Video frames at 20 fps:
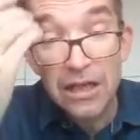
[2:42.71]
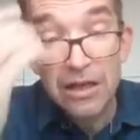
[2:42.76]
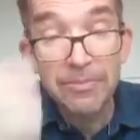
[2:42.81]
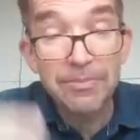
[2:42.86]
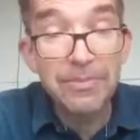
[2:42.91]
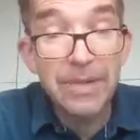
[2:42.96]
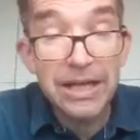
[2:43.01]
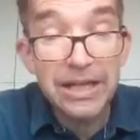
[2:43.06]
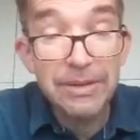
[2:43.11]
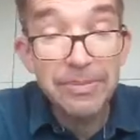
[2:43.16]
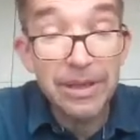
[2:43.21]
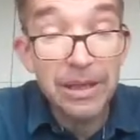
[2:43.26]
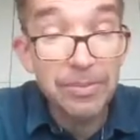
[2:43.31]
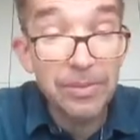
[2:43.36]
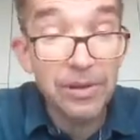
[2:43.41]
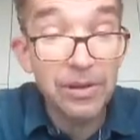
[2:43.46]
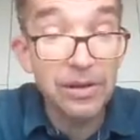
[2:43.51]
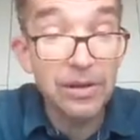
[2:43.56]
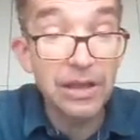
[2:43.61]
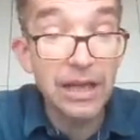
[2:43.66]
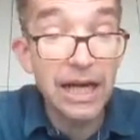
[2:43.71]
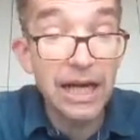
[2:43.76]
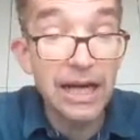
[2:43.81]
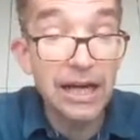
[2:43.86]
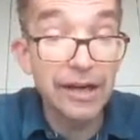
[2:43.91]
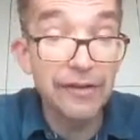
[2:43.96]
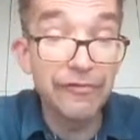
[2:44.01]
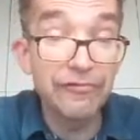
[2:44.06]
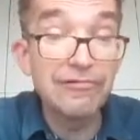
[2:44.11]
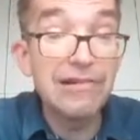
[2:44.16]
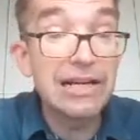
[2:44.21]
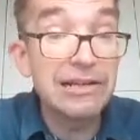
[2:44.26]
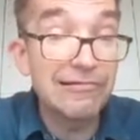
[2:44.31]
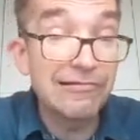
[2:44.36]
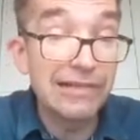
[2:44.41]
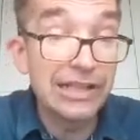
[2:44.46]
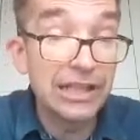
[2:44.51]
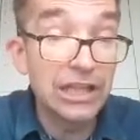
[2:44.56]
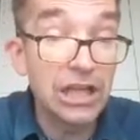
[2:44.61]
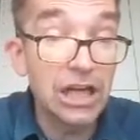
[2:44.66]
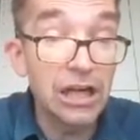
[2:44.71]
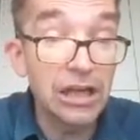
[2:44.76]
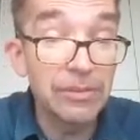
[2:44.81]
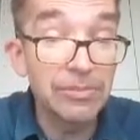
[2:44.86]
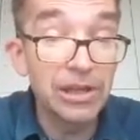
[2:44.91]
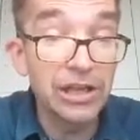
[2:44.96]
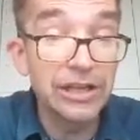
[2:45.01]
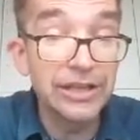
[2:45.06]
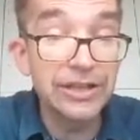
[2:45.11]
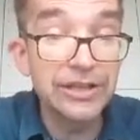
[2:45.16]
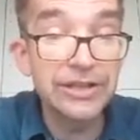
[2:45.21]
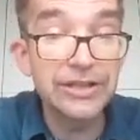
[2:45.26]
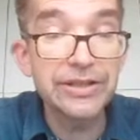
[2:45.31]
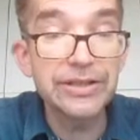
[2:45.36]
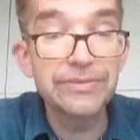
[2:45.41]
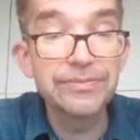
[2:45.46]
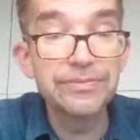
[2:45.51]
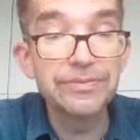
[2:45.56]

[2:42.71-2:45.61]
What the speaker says: Many people have red-green color blindness,